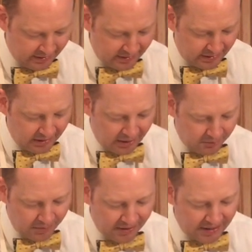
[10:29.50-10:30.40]
up
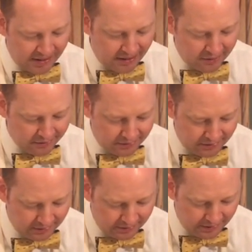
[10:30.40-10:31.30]
and down.
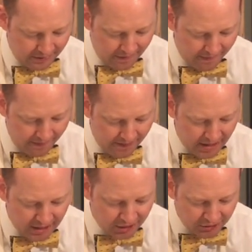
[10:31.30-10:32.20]

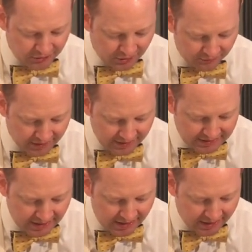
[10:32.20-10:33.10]
You don't need a
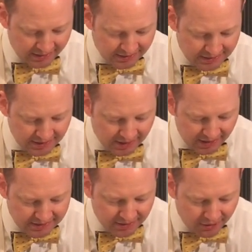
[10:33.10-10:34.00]
ton, just a
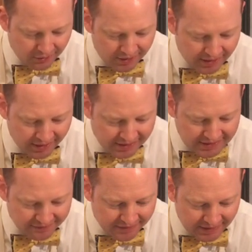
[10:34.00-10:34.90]
nice coating, as
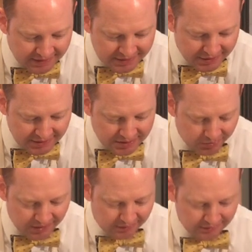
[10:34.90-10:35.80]
if it has just
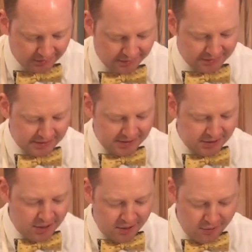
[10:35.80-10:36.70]
sprinkled a little
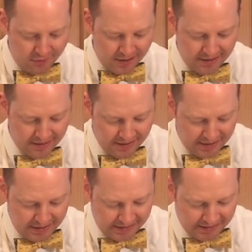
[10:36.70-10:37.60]
snow,
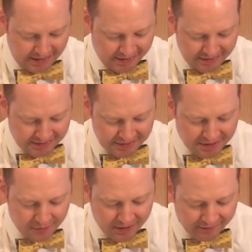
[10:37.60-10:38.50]
like it's
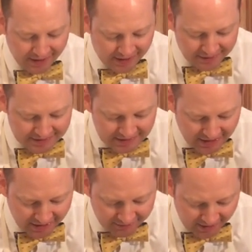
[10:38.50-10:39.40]
snowing right outside right